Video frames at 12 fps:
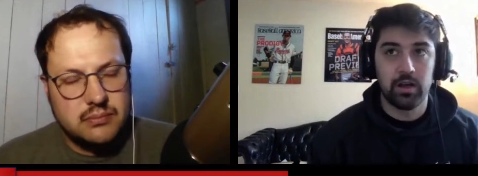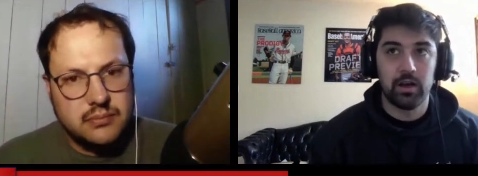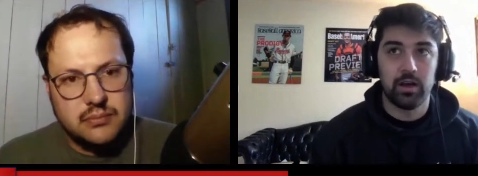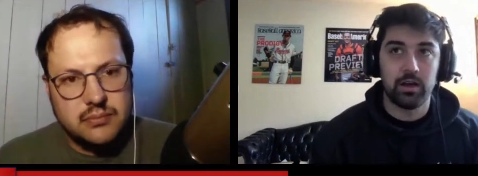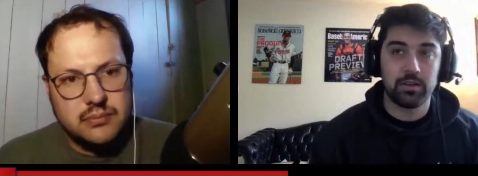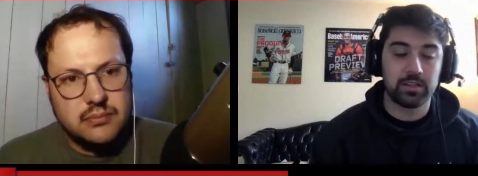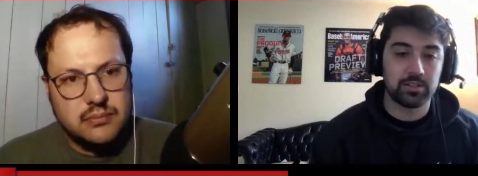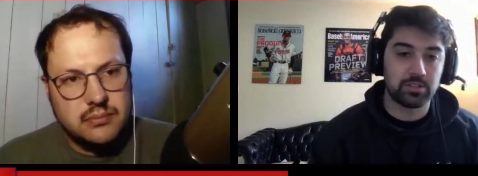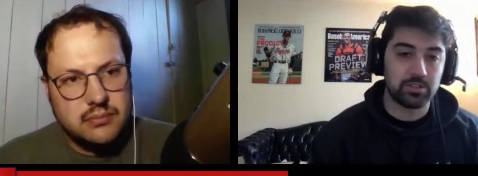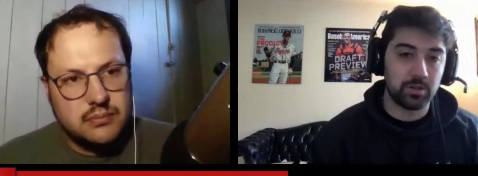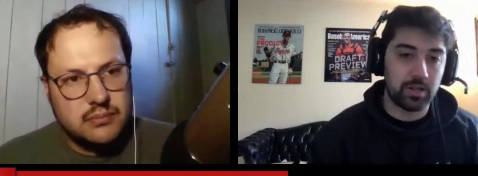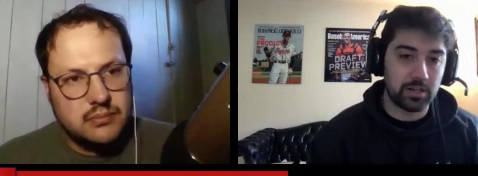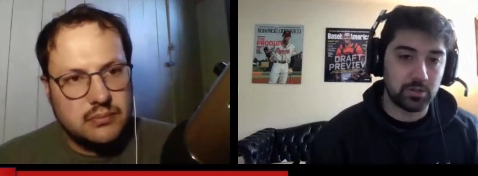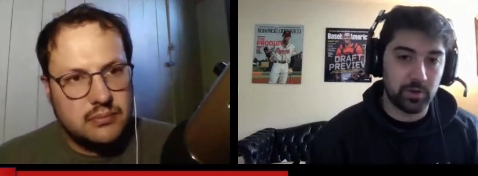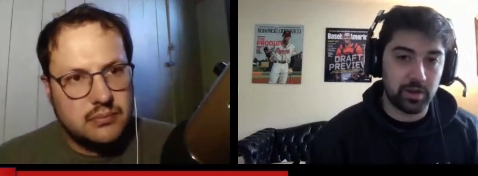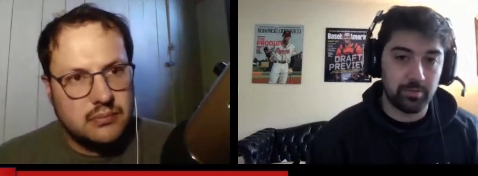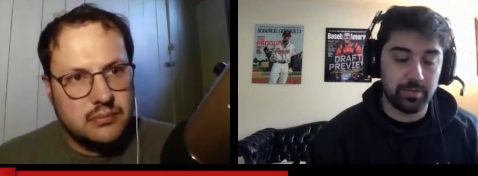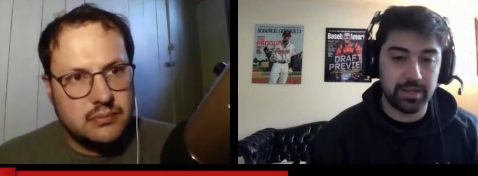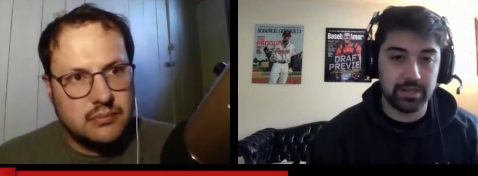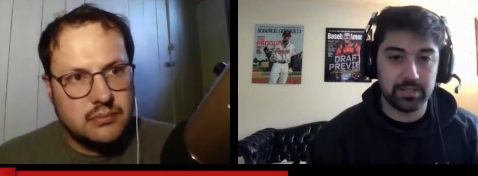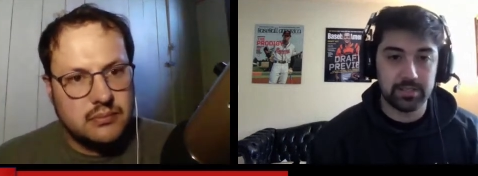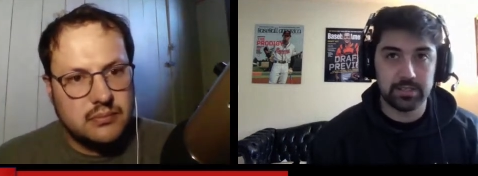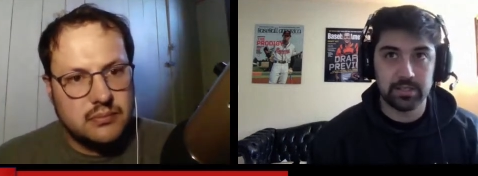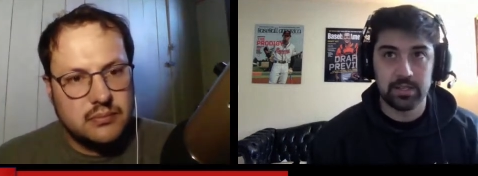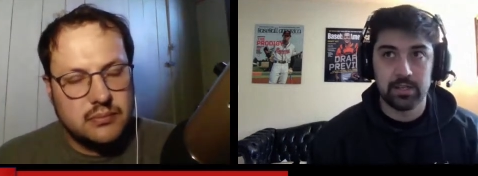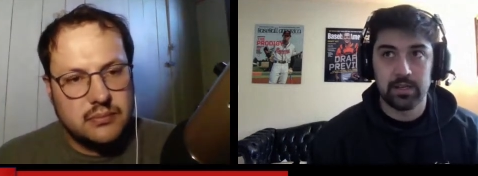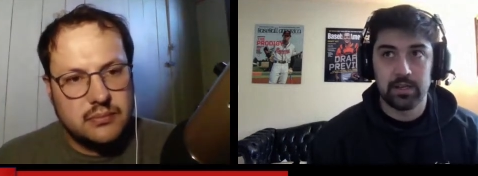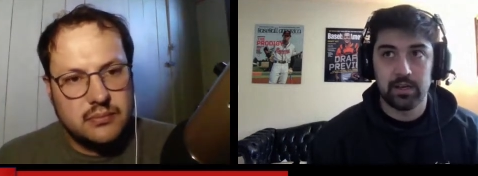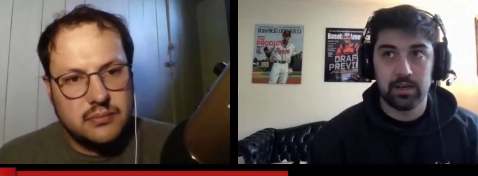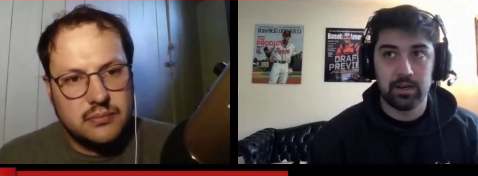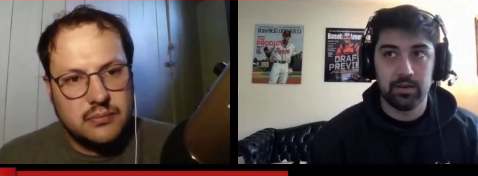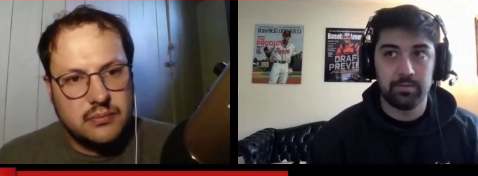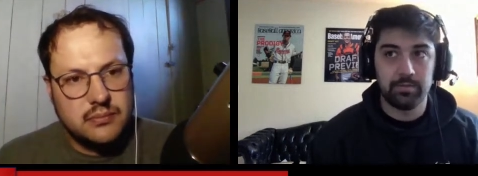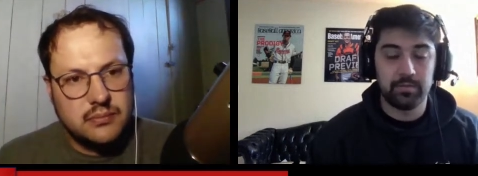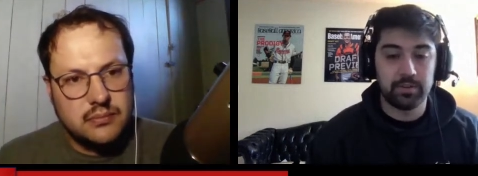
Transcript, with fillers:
Speaker 1: Uh, doesn't show a lot of swing and miss. Um,